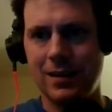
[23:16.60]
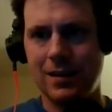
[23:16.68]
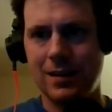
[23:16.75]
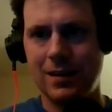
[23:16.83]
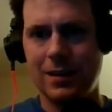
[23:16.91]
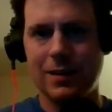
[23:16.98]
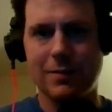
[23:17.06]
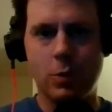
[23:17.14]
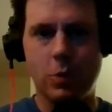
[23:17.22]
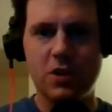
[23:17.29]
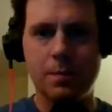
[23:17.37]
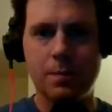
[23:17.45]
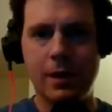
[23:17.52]
Of course,
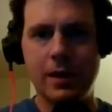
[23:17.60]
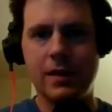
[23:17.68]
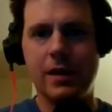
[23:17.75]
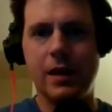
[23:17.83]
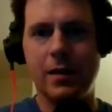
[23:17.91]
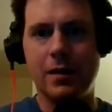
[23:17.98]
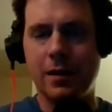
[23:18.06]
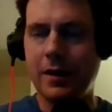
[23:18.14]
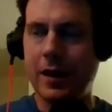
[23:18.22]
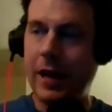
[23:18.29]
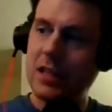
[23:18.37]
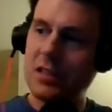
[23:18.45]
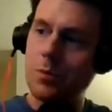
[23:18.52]
being an
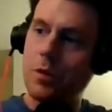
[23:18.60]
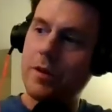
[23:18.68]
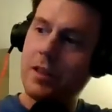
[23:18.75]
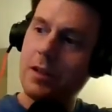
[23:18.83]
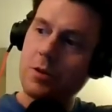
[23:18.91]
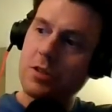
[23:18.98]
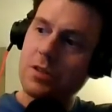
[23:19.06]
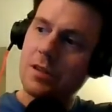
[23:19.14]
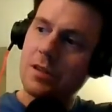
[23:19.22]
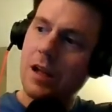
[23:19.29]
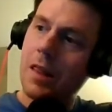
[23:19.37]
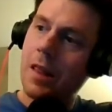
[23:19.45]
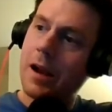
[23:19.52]
80s movie, there was a
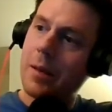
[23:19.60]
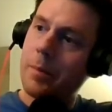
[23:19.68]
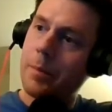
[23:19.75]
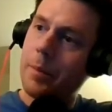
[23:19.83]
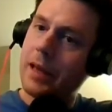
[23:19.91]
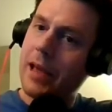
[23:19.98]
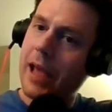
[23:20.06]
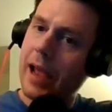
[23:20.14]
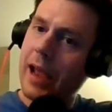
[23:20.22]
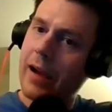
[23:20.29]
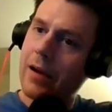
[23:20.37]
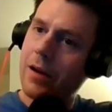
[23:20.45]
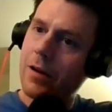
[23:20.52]
lot of big
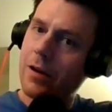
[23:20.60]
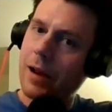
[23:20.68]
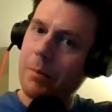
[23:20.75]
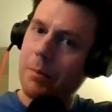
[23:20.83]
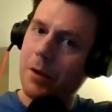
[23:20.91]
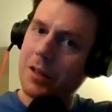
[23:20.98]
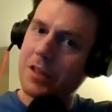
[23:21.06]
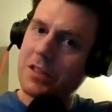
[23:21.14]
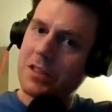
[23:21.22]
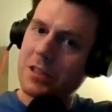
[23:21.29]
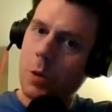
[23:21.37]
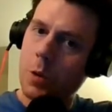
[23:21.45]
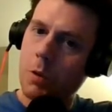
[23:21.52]
hair and mullets to
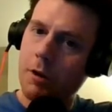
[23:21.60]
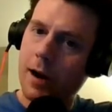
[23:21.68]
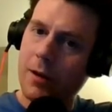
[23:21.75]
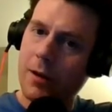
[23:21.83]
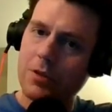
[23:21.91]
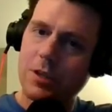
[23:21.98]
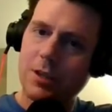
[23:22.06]
go around.